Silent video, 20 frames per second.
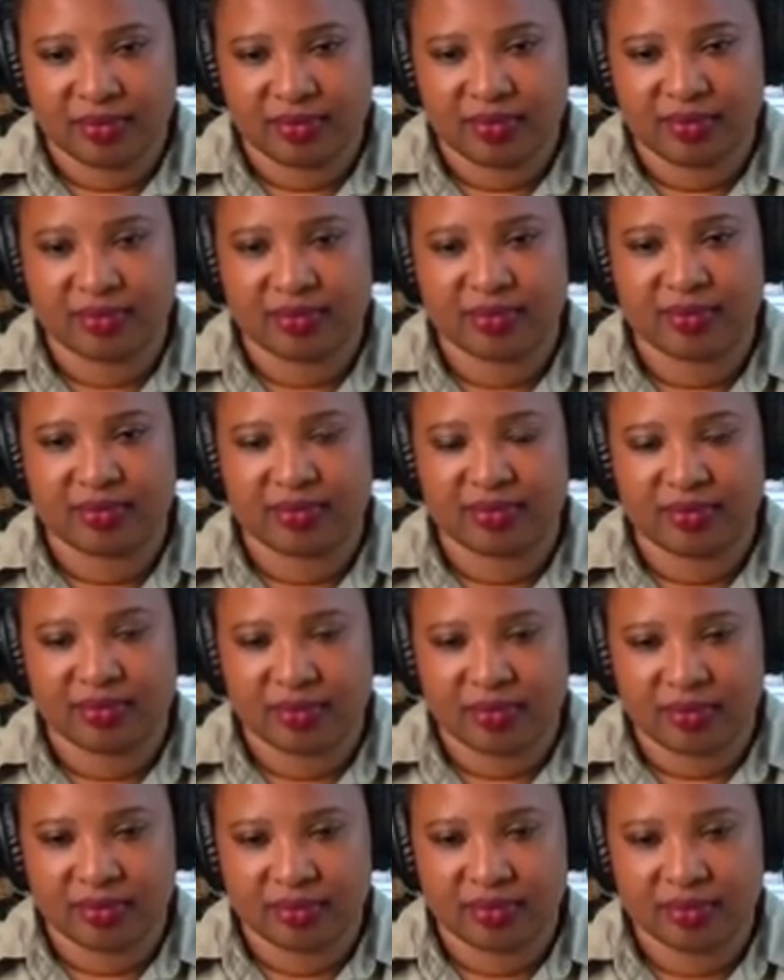
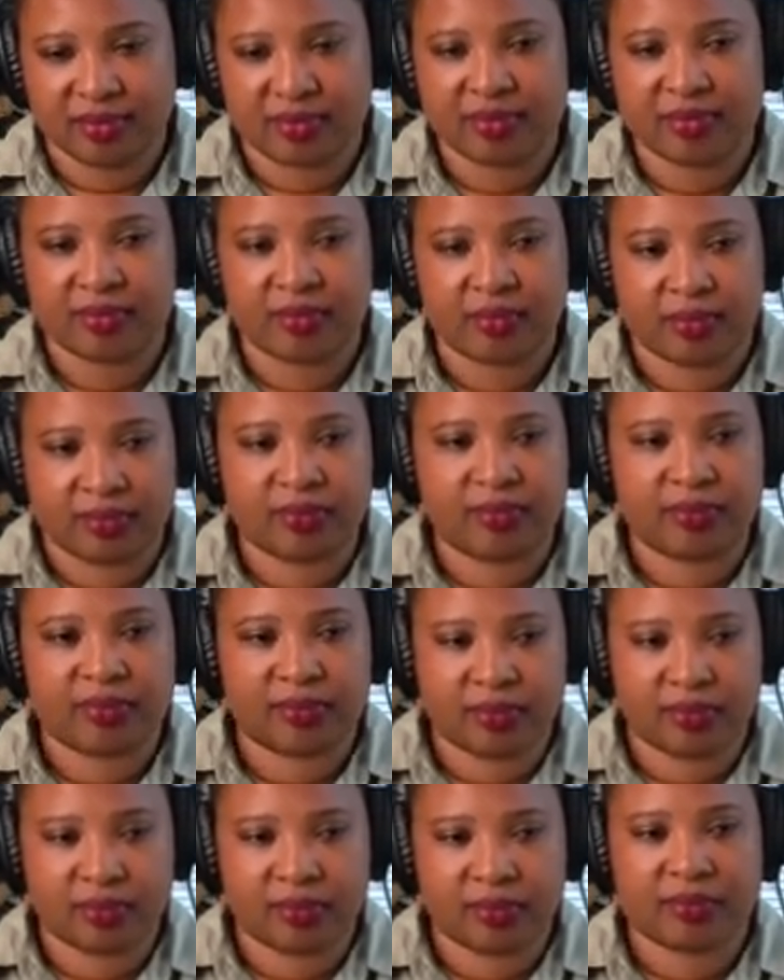
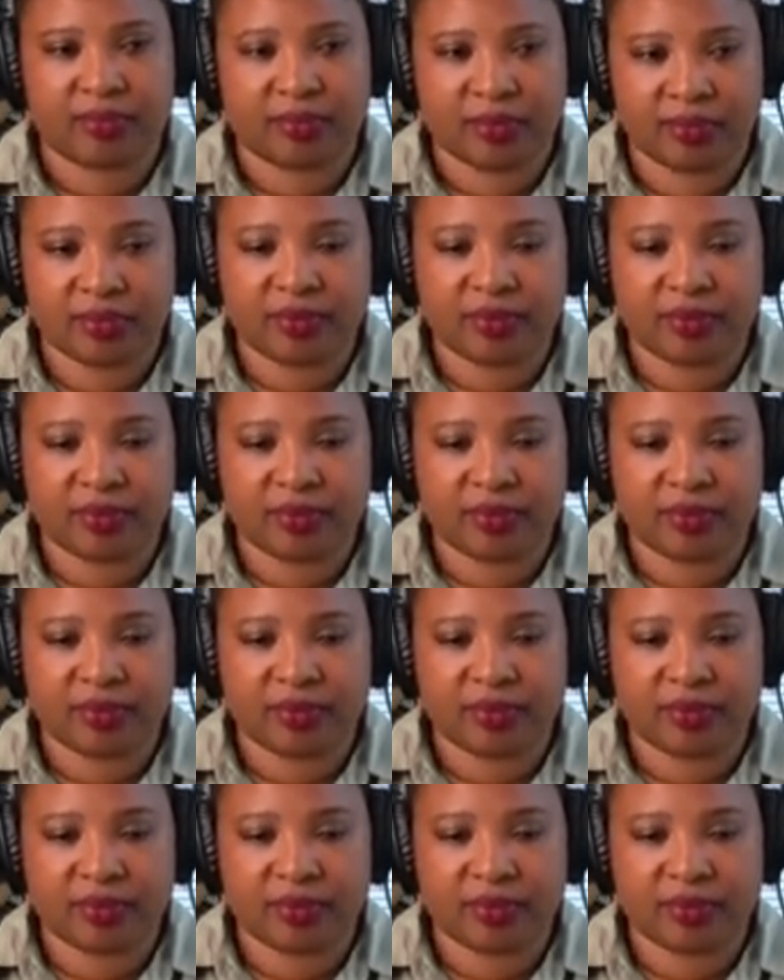This person isn't speaking.